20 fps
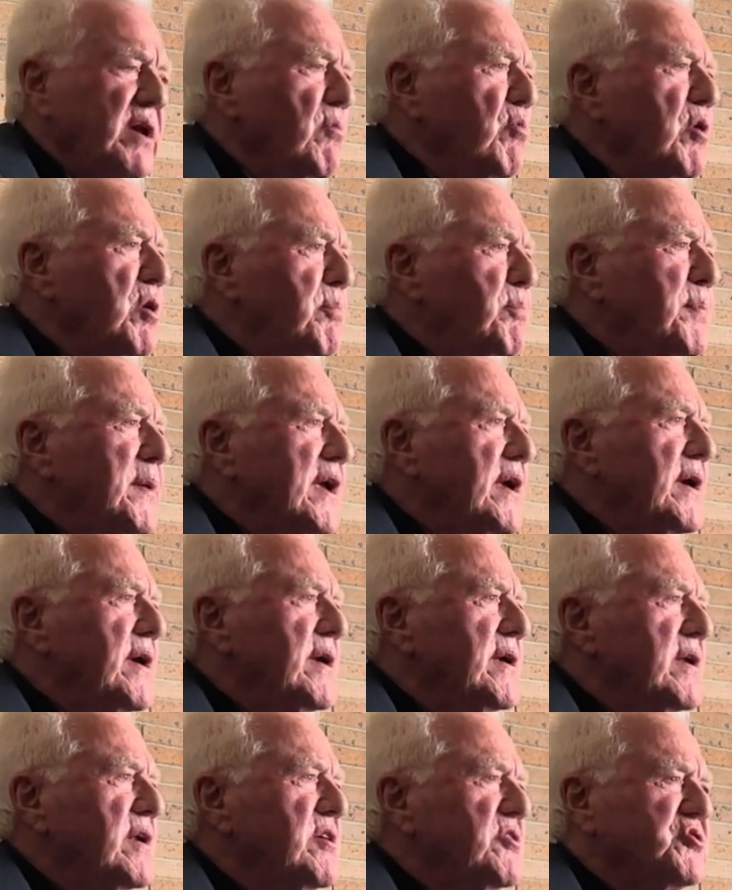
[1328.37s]
would
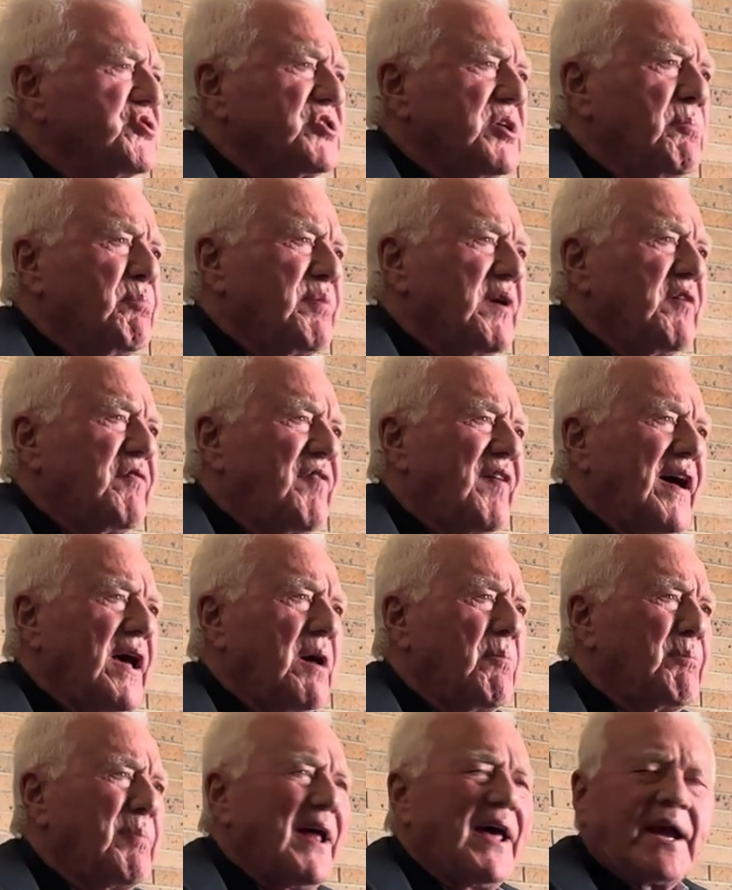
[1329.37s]
be simplify
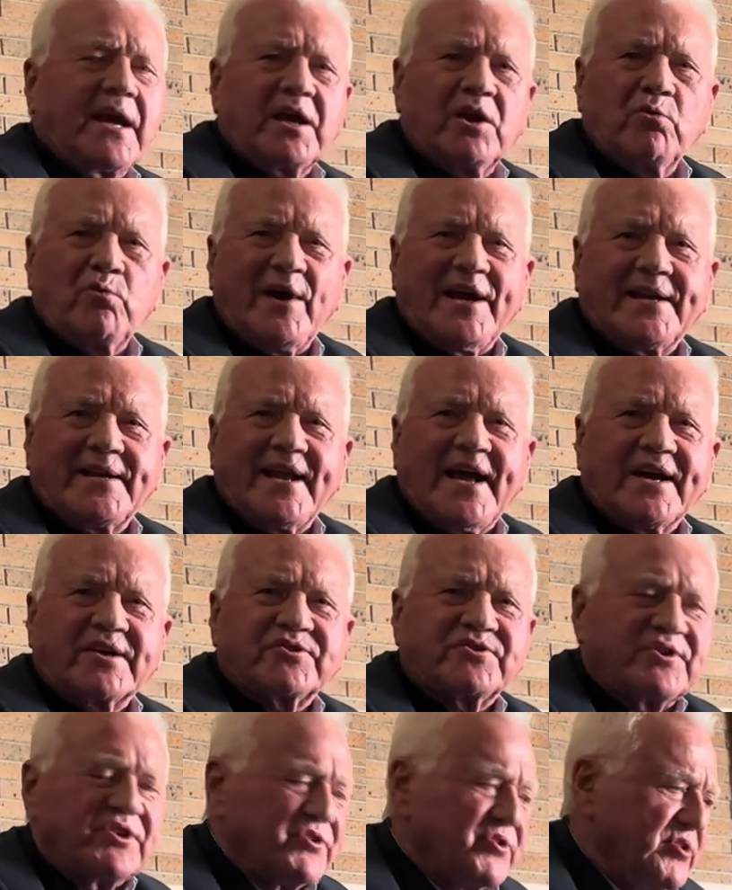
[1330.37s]
a black and white
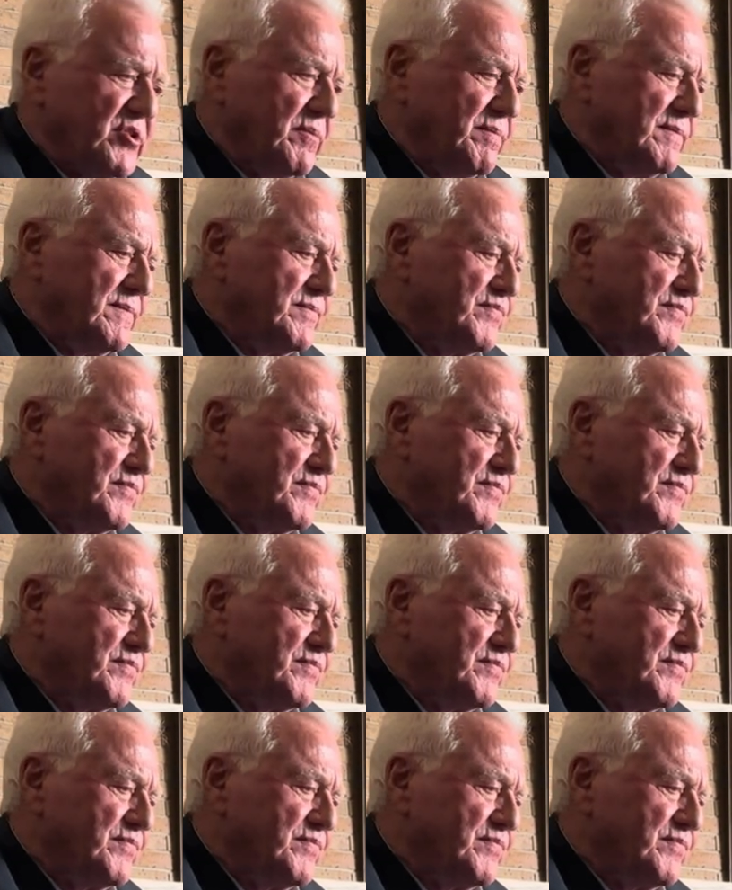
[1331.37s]
tax system.